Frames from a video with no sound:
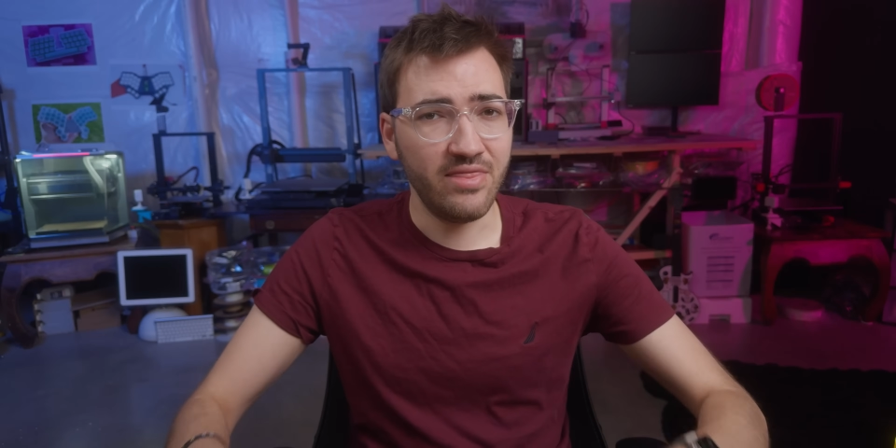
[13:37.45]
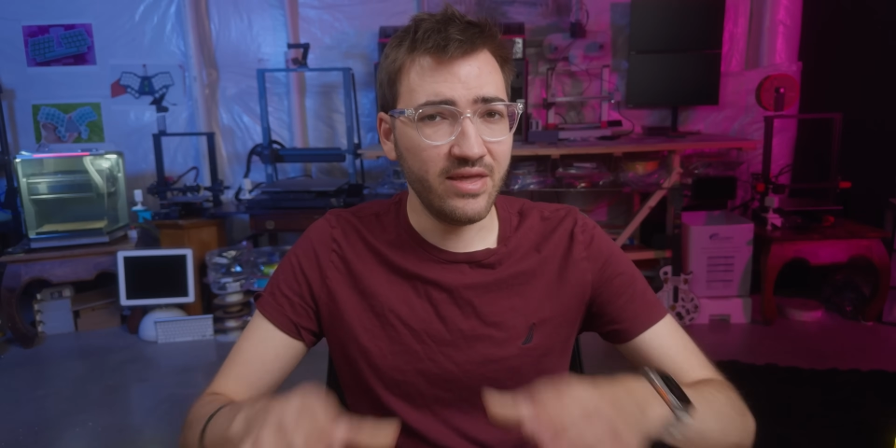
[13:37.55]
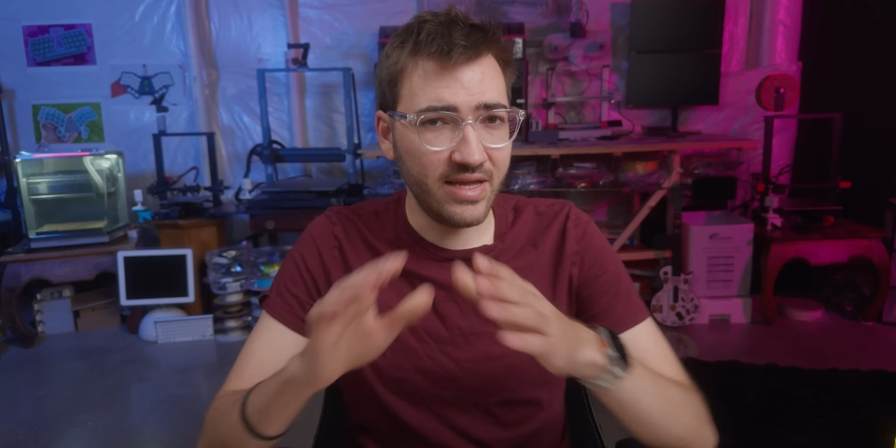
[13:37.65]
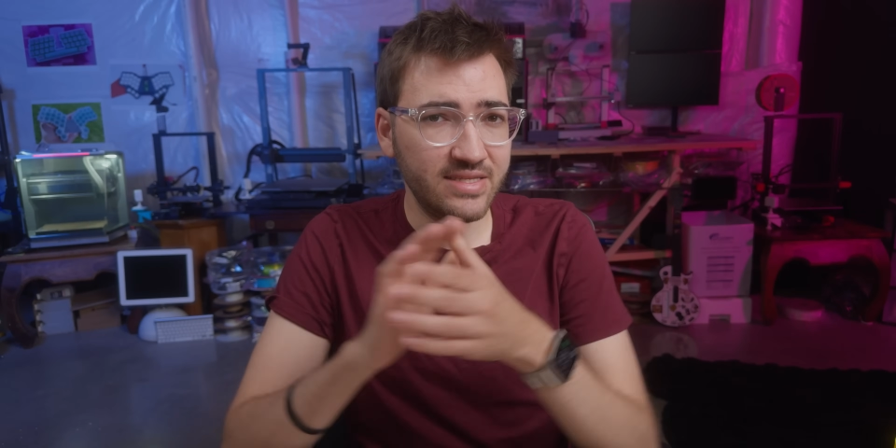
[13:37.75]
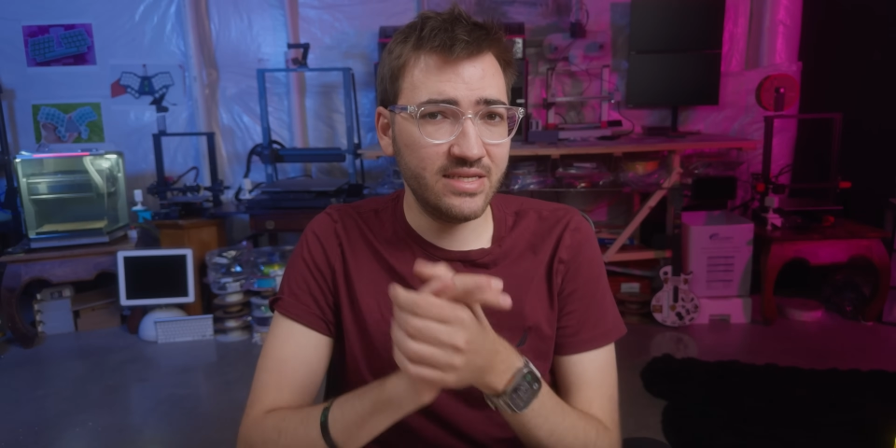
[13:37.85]
I
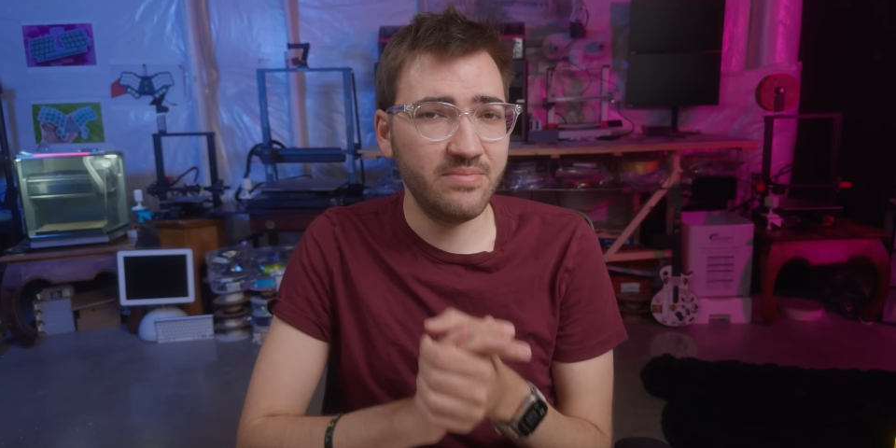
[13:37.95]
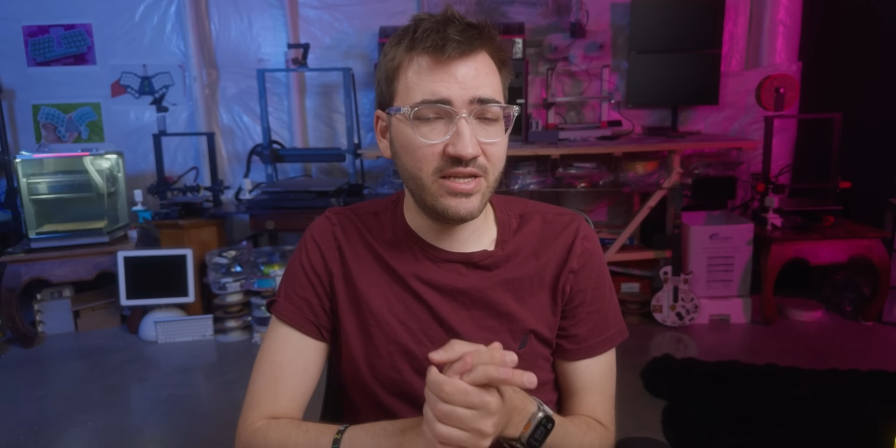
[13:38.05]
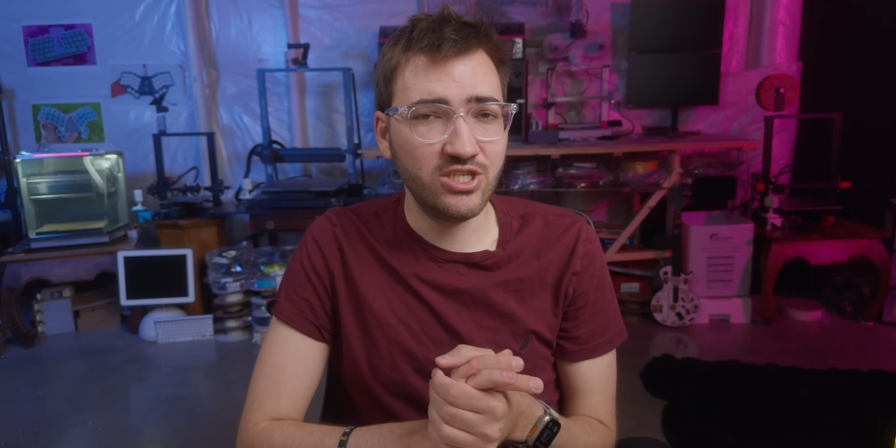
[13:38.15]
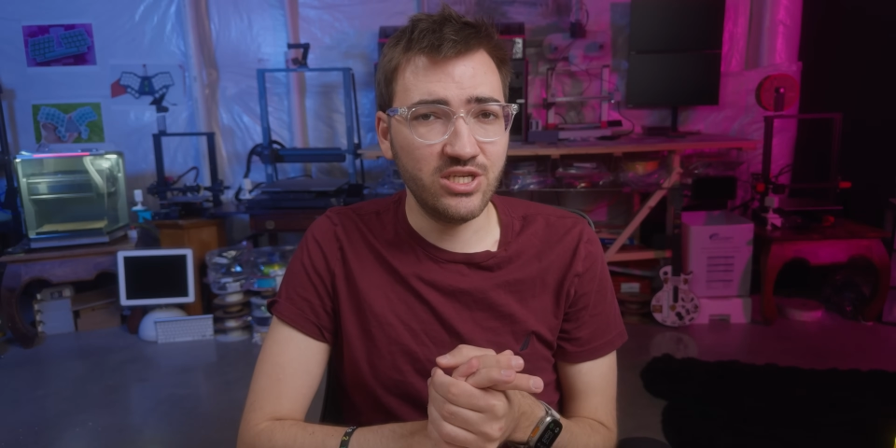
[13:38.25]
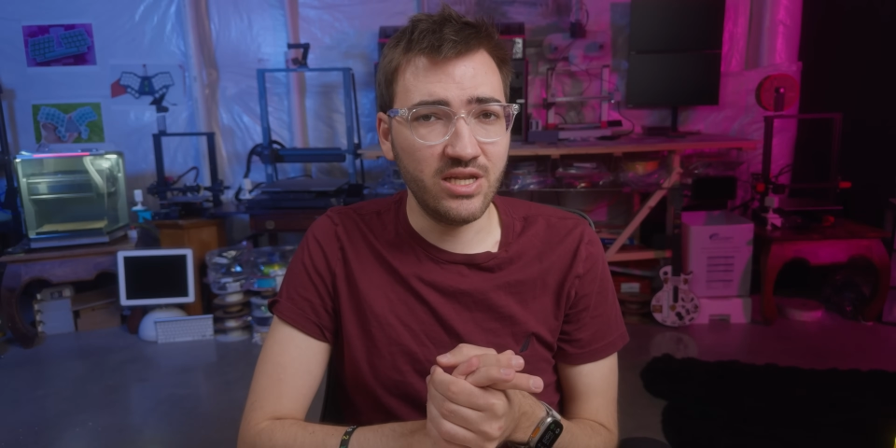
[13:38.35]
think I did
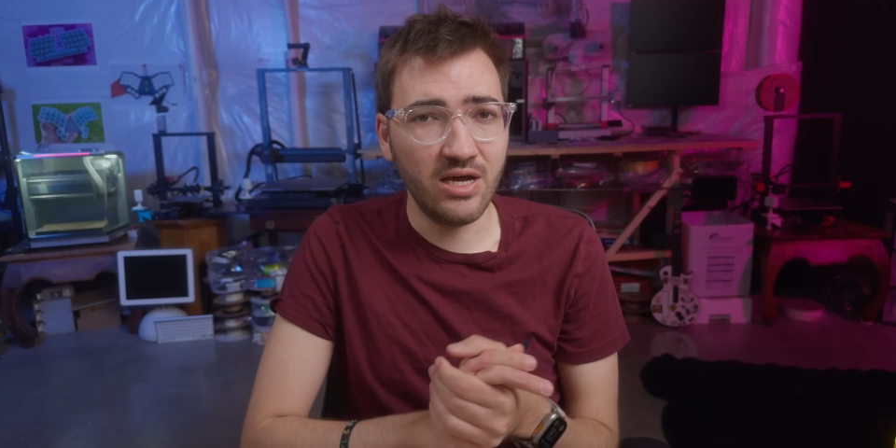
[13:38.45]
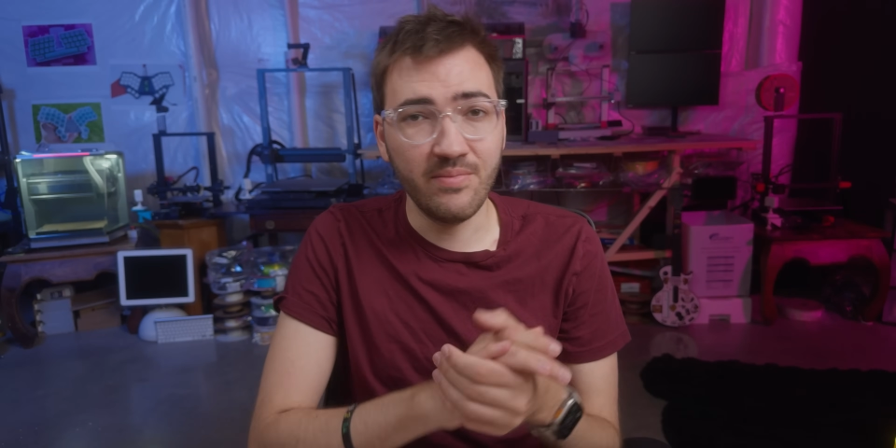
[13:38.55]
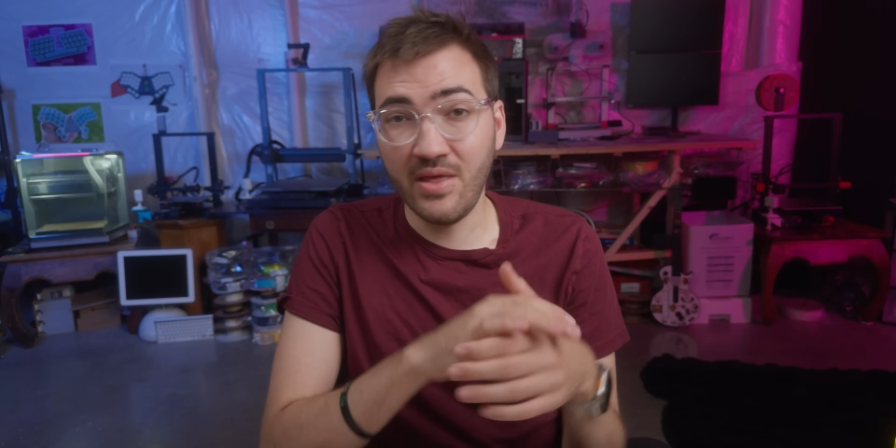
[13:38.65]
mention um,